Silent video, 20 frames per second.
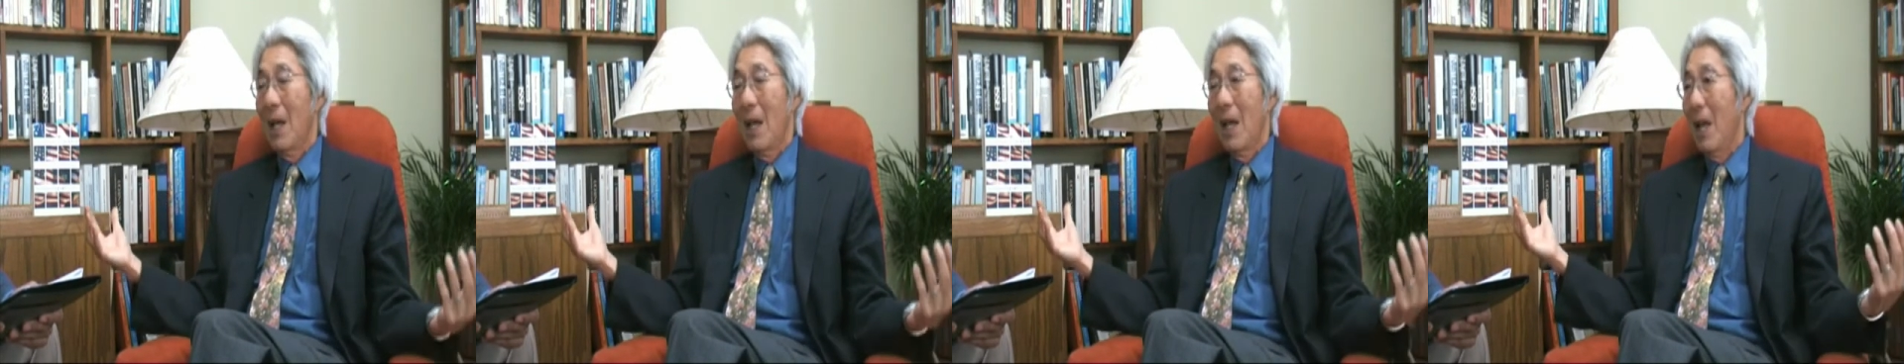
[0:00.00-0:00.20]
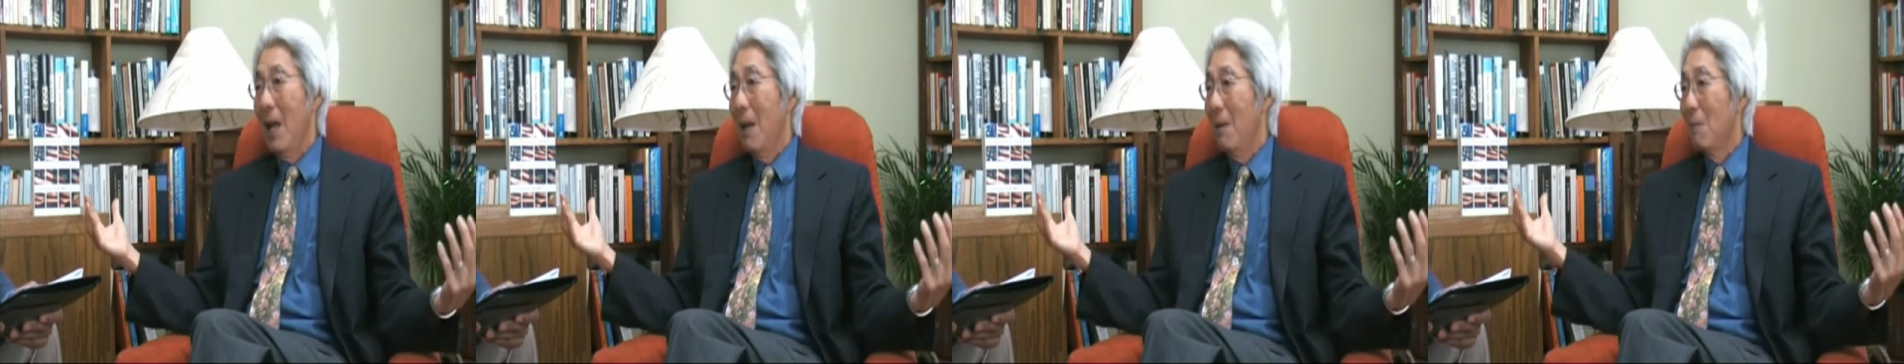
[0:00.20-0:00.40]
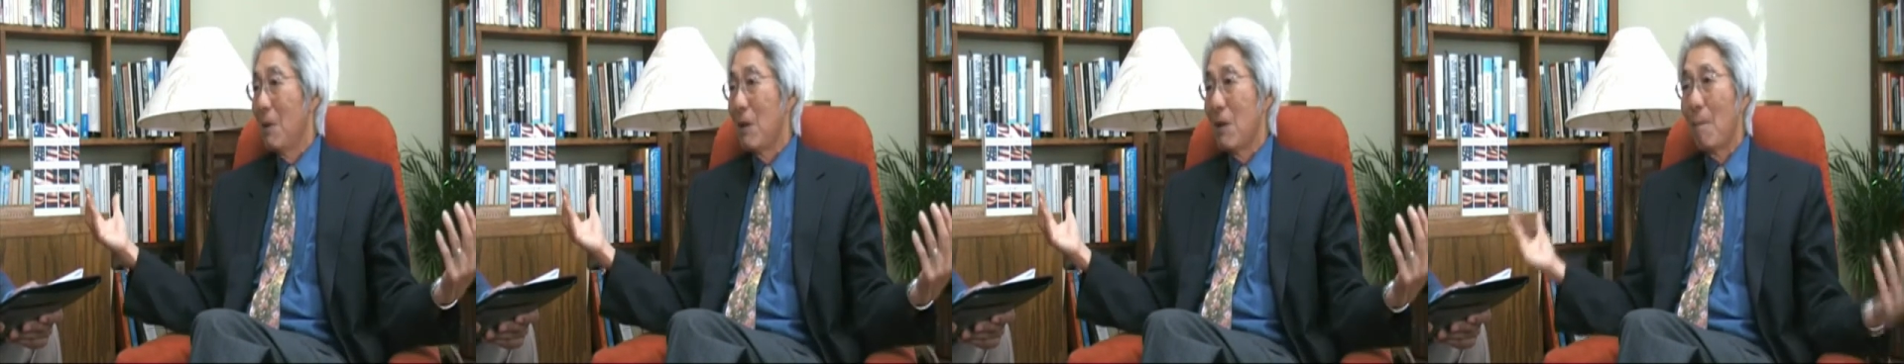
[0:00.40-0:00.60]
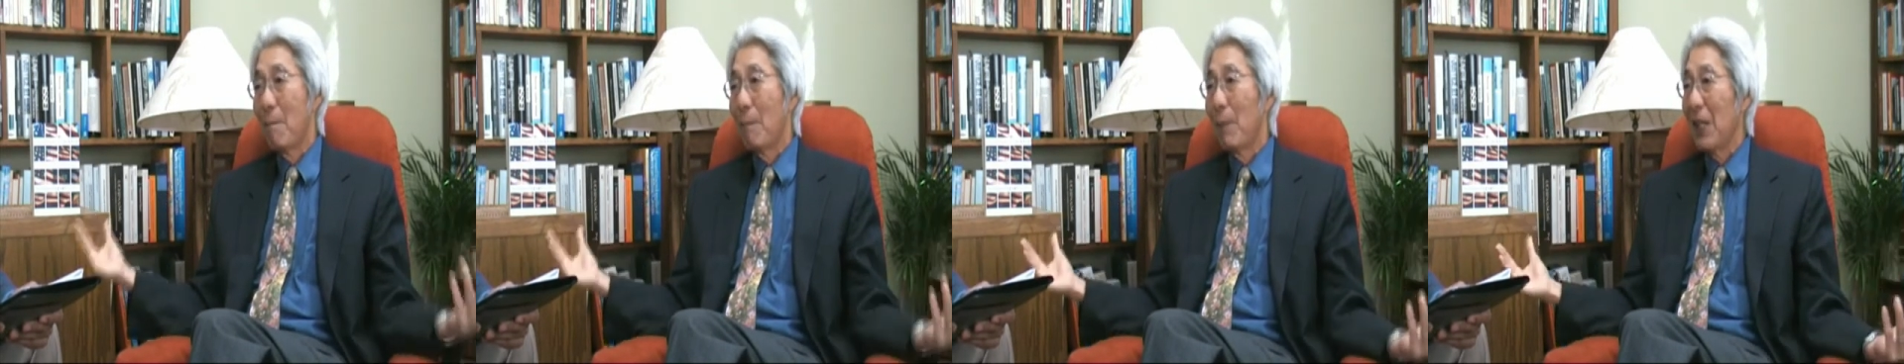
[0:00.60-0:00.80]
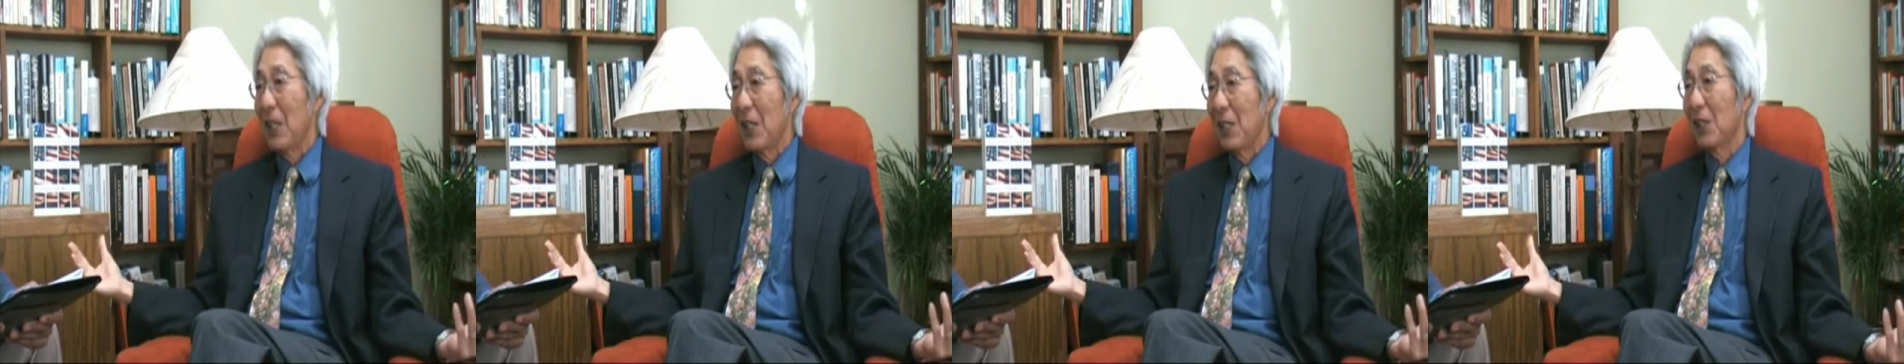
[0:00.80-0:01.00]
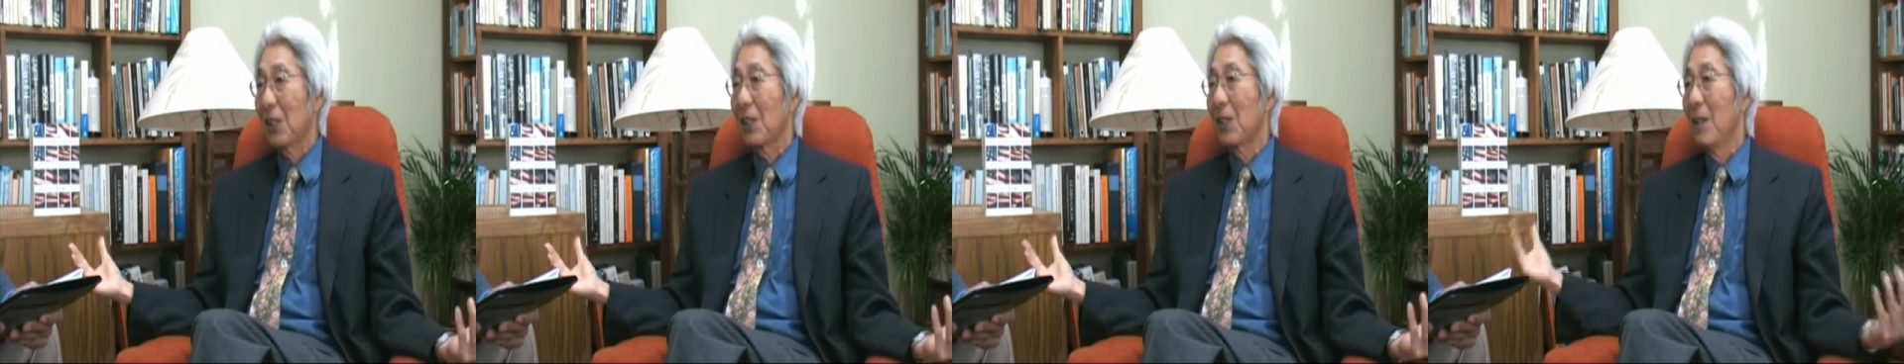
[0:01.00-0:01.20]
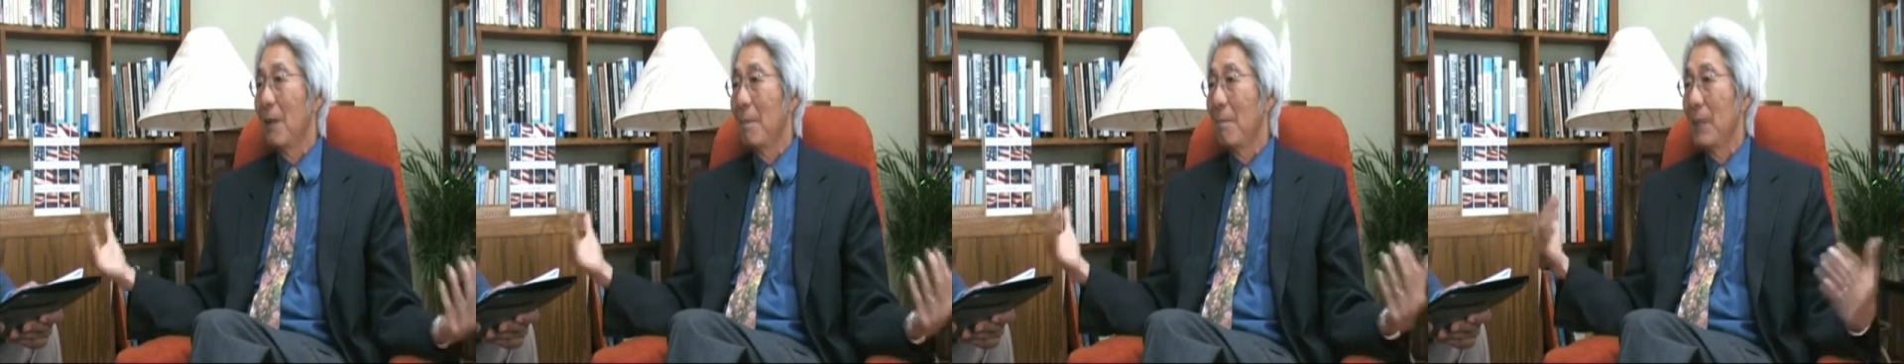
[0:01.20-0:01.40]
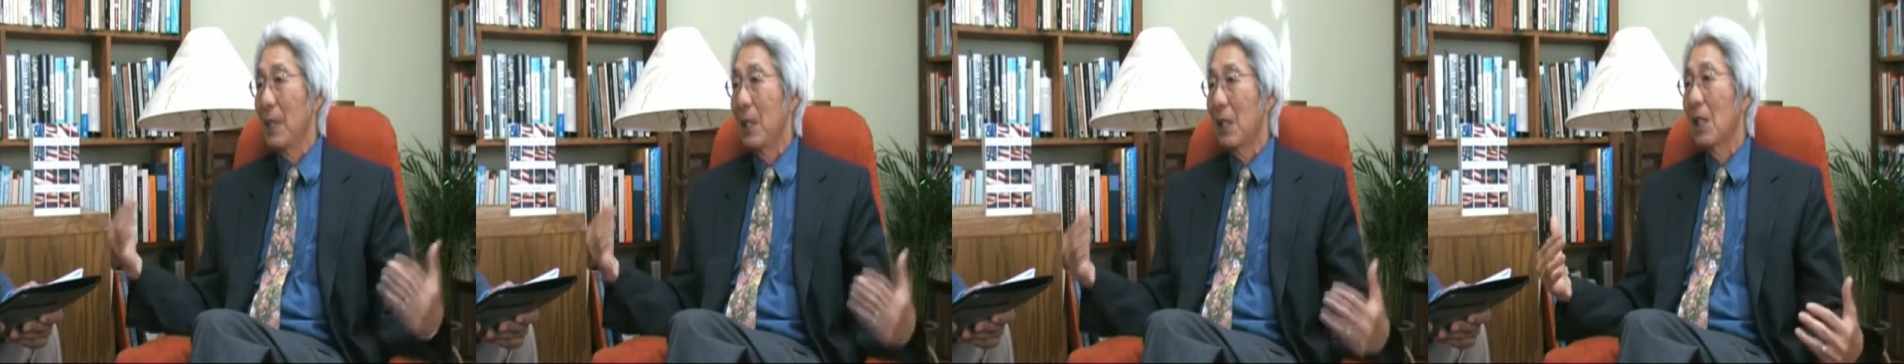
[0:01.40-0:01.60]
and we are blessed
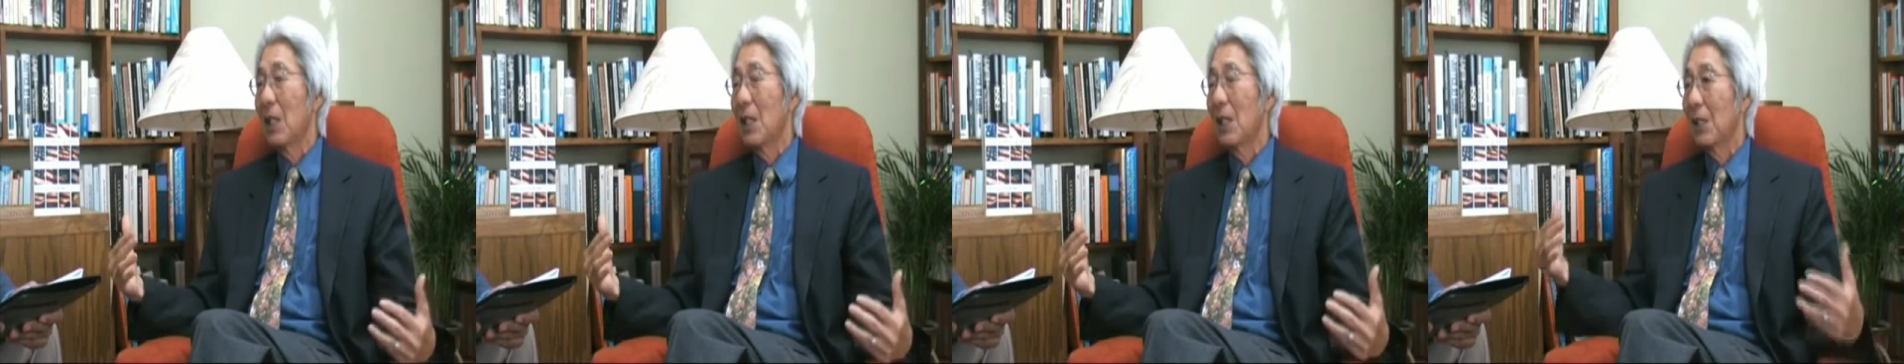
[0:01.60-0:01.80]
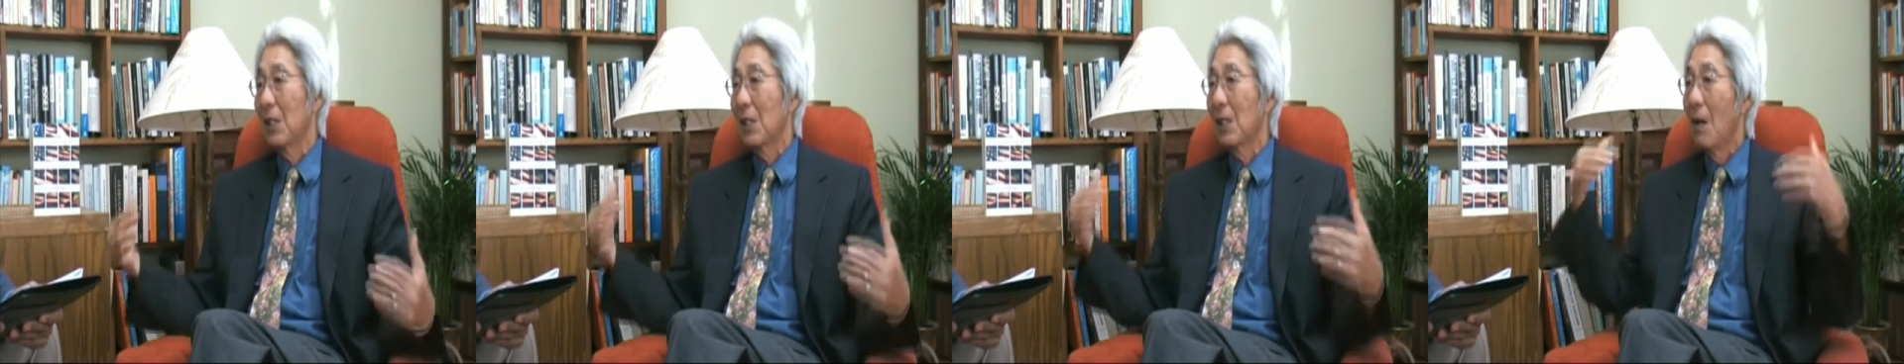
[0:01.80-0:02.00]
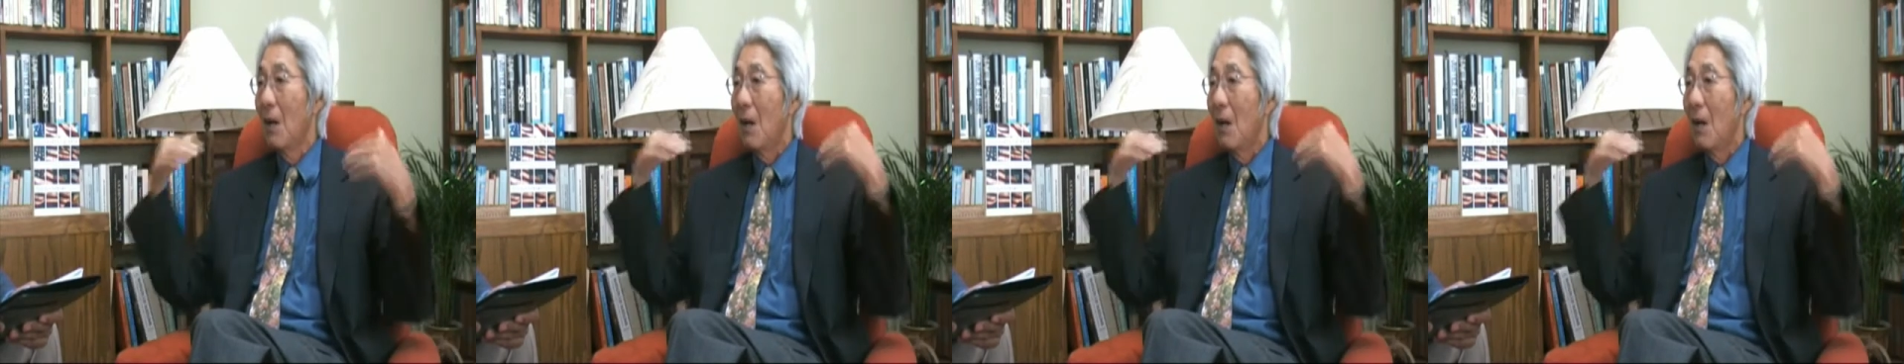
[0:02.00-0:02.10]
because